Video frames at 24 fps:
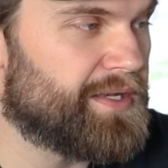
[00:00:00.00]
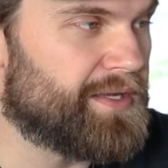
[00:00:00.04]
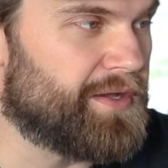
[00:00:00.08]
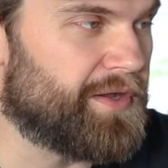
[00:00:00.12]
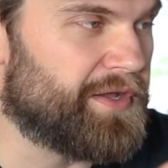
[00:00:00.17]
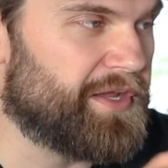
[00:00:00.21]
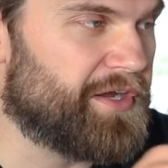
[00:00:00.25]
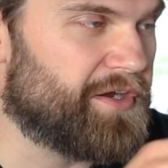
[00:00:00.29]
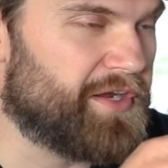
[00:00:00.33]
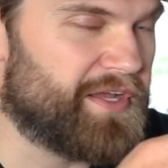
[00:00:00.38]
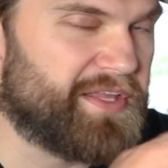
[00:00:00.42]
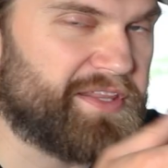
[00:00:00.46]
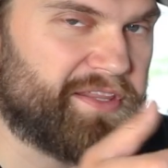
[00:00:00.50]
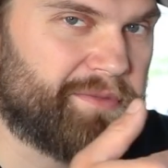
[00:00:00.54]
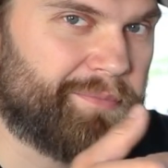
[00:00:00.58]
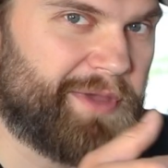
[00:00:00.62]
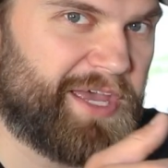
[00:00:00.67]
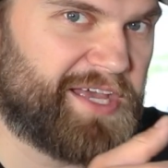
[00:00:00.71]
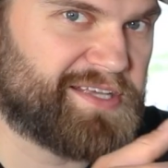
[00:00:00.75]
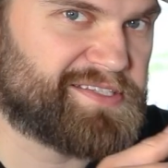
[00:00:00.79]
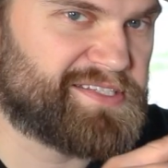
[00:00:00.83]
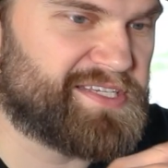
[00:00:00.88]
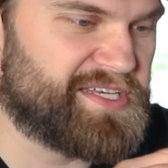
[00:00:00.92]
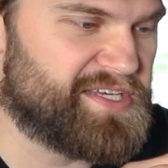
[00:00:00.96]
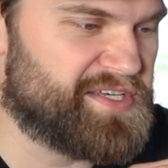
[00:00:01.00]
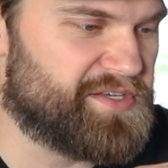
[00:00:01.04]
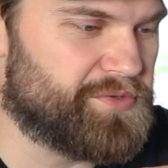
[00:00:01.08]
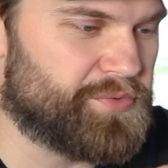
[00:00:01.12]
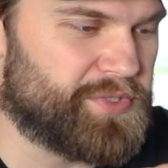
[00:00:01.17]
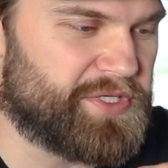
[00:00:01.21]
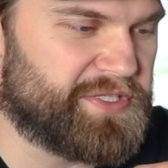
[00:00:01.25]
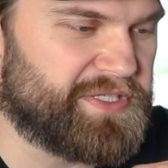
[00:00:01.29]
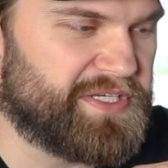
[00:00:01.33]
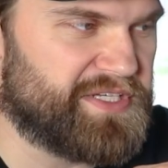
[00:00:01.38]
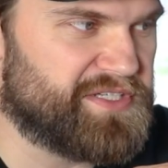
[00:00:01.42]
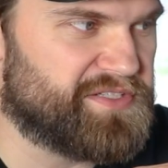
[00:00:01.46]
Now here in the back seat, you
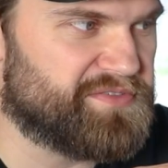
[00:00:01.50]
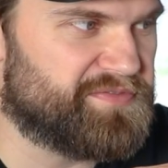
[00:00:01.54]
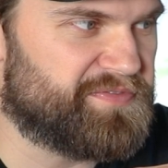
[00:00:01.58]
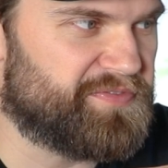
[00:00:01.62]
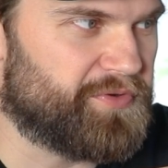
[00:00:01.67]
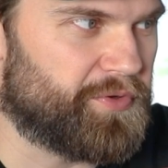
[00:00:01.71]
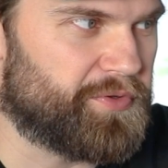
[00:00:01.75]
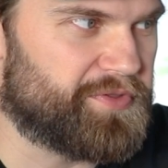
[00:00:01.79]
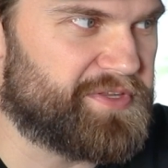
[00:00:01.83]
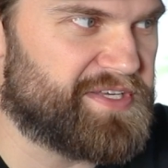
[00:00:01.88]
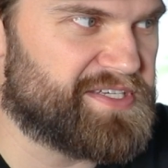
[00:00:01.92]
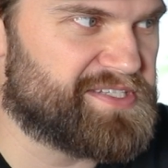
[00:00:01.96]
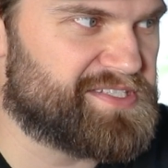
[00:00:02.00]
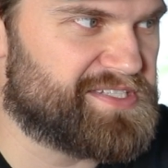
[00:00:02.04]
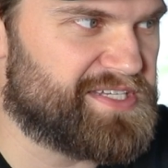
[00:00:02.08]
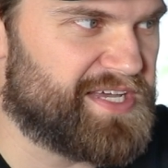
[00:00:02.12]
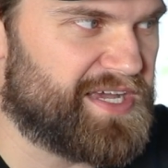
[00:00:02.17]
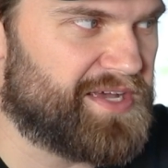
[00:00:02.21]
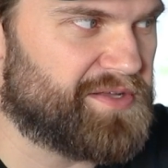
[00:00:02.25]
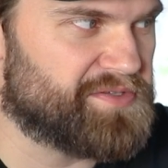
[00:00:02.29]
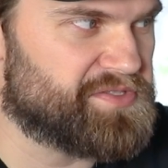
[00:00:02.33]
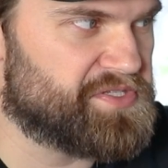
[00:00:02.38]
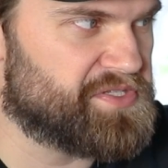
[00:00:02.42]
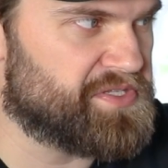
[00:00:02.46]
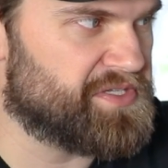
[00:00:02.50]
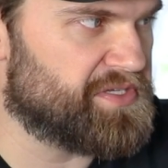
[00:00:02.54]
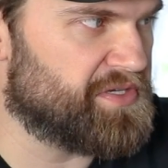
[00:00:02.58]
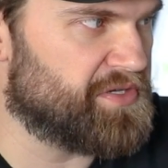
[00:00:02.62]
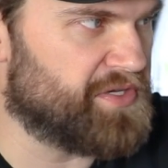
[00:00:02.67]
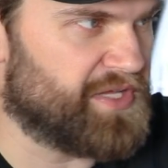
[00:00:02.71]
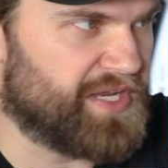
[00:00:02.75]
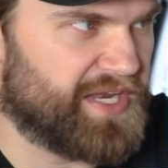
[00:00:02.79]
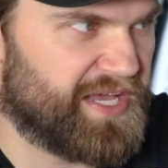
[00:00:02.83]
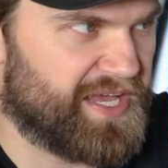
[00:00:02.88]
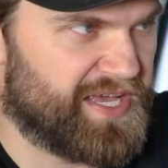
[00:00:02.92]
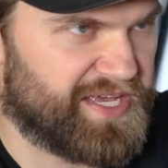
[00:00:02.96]
will need to fold this down so that
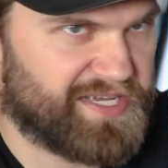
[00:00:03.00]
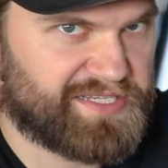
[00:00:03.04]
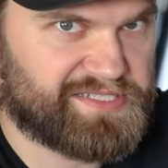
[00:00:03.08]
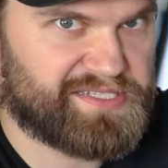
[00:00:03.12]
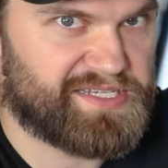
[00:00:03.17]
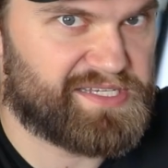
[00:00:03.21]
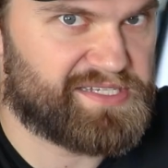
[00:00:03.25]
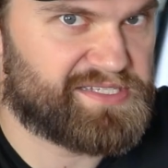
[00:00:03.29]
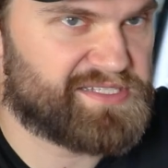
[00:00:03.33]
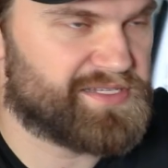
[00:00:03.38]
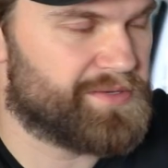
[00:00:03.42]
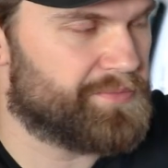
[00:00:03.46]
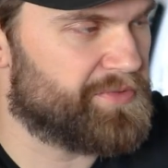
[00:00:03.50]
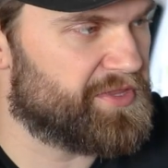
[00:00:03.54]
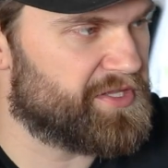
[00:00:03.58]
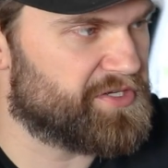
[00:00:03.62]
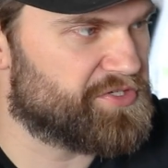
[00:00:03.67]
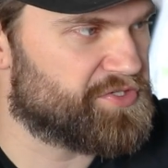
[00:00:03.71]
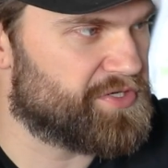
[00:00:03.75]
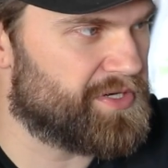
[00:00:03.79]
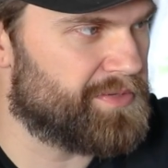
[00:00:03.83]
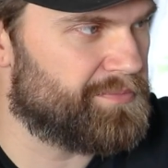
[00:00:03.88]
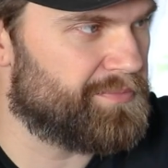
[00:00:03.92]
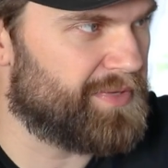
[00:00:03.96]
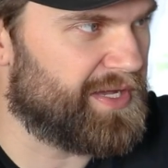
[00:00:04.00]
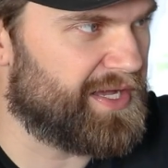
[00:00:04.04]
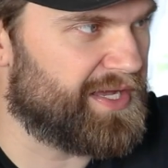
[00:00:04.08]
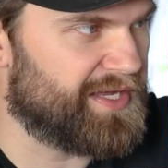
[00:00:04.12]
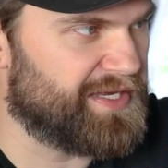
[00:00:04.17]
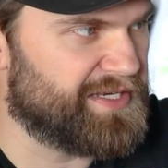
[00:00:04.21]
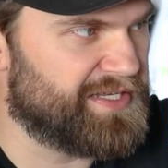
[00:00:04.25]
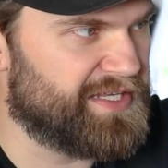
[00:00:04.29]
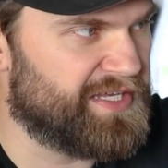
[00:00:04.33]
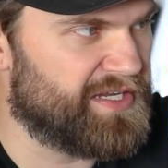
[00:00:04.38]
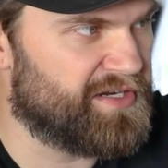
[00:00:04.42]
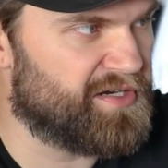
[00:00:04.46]
you can access some of the trim
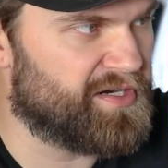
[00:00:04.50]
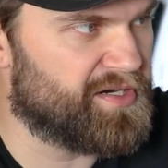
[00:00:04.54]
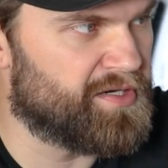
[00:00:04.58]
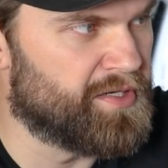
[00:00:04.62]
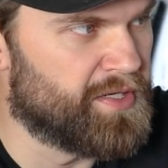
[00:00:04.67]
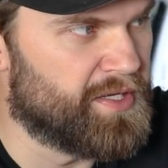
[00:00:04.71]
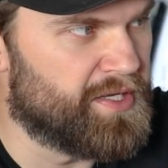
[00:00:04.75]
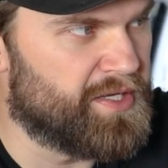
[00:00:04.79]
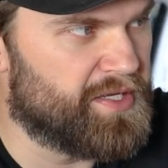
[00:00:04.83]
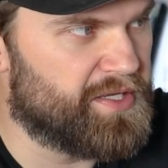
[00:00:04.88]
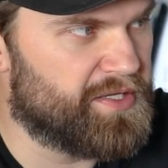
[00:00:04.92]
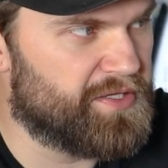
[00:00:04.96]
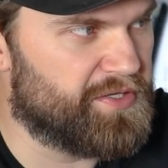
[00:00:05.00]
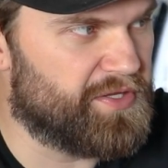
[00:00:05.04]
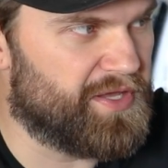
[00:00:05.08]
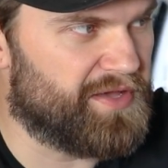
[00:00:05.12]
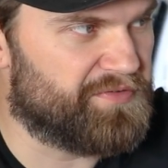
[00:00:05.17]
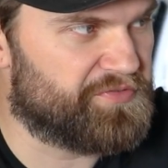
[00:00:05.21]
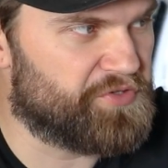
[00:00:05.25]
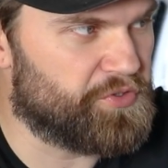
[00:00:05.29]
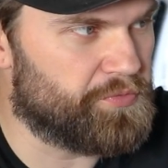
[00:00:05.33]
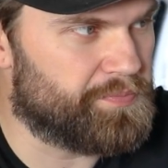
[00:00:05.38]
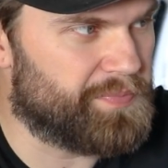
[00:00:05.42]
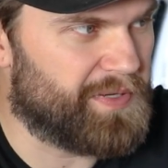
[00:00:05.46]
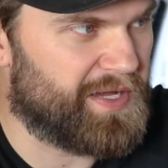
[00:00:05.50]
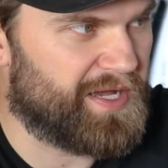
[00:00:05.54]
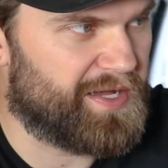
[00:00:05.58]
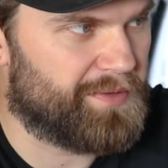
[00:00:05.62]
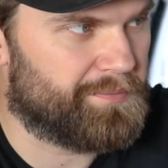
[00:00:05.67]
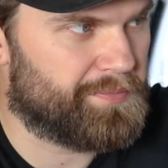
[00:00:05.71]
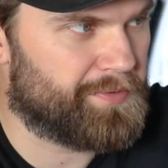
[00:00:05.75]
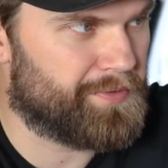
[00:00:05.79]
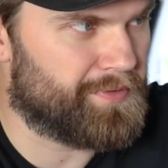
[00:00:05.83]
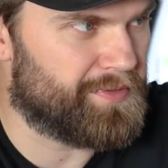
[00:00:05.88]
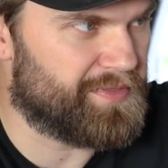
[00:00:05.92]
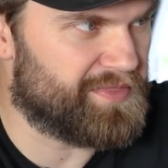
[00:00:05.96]
behind here. You have to
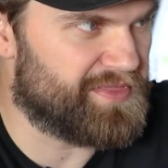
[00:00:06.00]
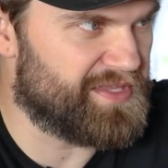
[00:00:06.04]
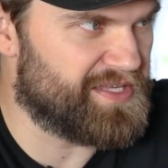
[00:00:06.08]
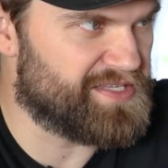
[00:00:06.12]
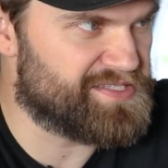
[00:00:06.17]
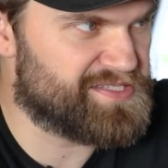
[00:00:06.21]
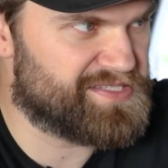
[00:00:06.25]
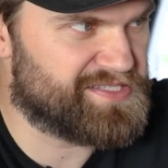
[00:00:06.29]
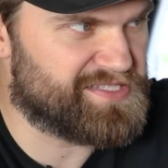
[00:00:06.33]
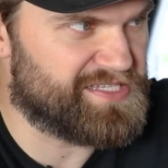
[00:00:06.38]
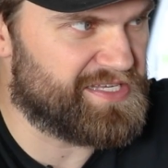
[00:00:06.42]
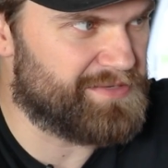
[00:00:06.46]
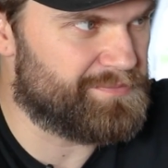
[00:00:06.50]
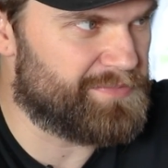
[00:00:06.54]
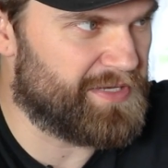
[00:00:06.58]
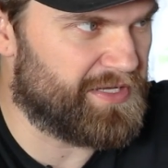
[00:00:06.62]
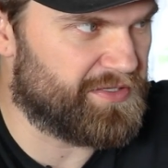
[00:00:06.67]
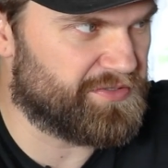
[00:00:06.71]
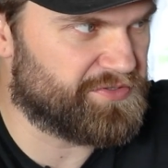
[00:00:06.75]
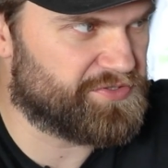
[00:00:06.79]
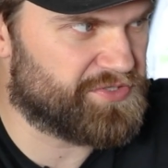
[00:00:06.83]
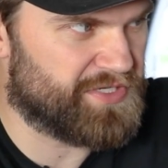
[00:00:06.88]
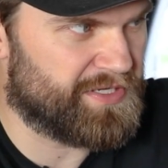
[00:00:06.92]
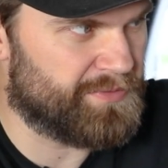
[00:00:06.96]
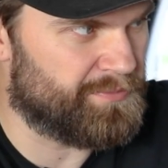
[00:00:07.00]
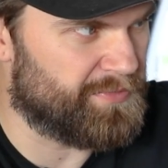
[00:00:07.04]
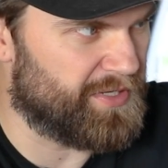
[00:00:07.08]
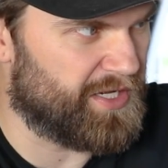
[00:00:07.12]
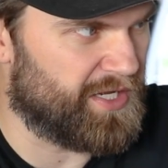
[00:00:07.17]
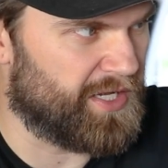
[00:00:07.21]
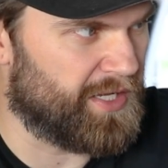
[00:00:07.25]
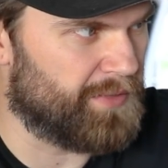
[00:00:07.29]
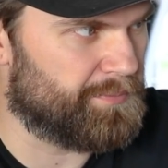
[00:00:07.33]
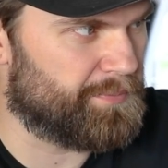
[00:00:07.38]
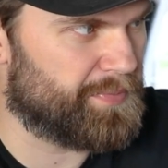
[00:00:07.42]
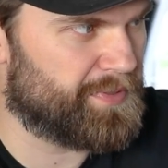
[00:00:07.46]
pop this seatbelt trim
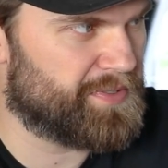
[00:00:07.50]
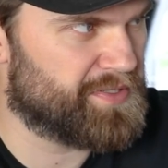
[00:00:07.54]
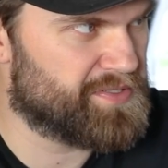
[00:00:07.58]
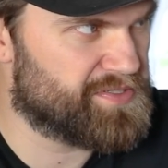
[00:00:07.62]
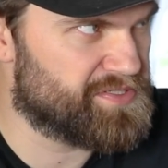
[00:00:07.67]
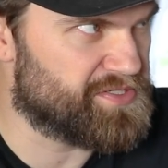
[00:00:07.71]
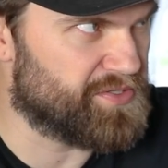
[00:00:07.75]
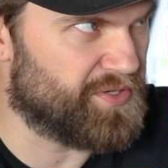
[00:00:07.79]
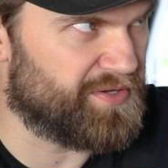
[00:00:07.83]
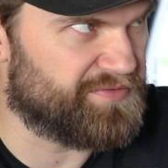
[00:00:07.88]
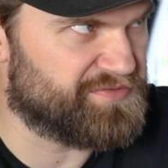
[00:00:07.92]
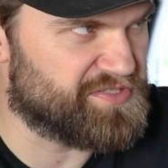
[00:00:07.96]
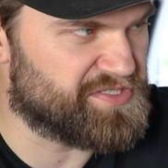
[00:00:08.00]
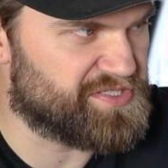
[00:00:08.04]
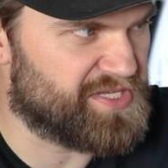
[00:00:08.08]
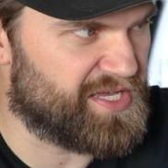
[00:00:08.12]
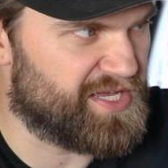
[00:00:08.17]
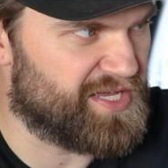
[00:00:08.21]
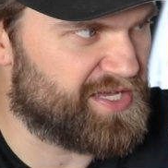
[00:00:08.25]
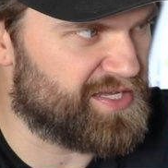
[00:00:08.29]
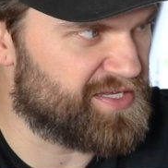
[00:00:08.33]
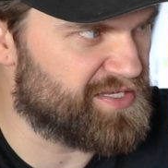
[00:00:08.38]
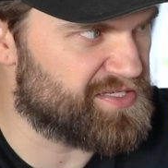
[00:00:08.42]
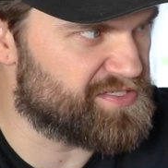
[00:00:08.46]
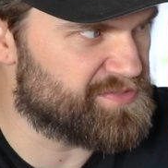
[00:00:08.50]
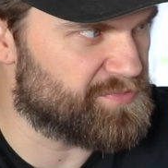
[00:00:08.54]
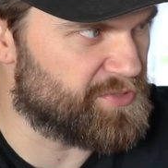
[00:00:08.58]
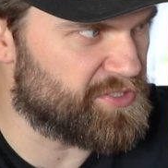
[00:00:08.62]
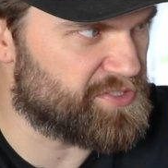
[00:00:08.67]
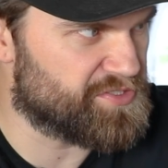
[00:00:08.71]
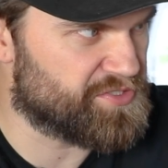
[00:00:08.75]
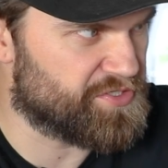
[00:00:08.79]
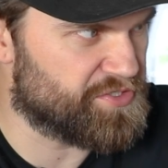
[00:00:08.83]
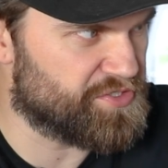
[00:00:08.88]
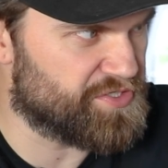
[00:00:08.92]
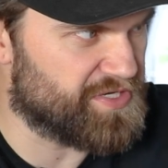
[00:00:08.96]
up. So I've just got a
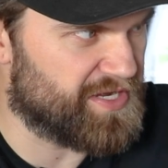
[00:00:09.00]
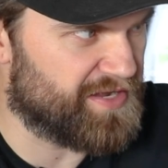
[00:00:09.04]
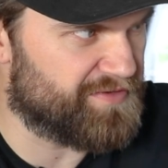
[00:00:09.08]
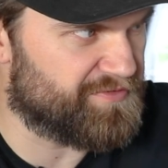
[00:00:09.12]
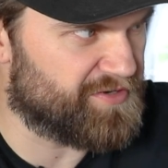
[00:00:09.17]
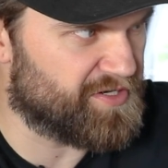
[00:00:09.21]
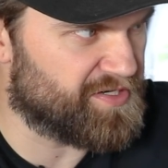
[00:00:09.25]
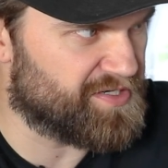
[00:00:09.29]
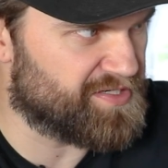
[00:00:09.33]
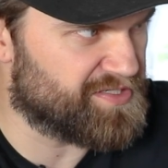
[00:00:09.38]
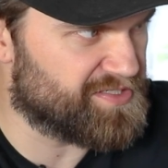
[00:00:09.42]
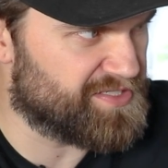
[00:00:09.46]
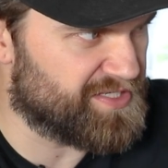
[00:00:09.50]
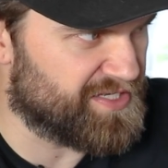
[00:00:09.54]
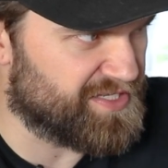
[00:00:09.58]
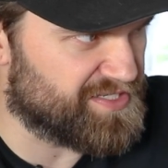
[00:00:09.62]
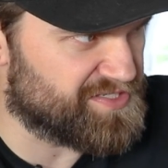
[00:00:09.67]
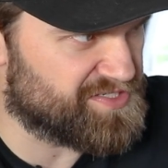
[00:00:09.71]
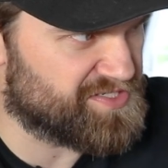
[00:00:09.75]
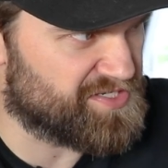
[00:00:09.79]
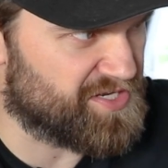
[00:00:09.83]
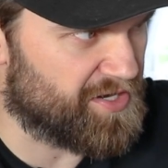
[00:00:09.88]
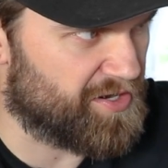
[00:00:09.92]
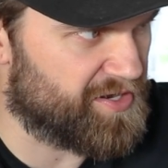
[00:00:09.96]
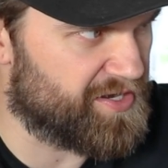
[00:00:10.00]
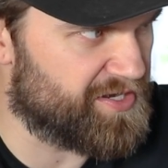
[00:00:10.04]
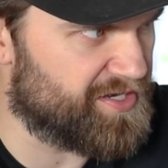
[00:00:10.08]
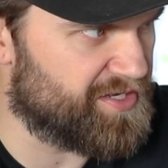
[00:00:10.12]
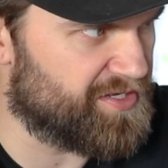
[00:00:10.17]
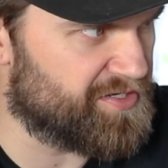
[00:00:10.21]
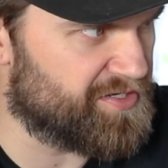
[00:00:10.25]
small screwdriver to get started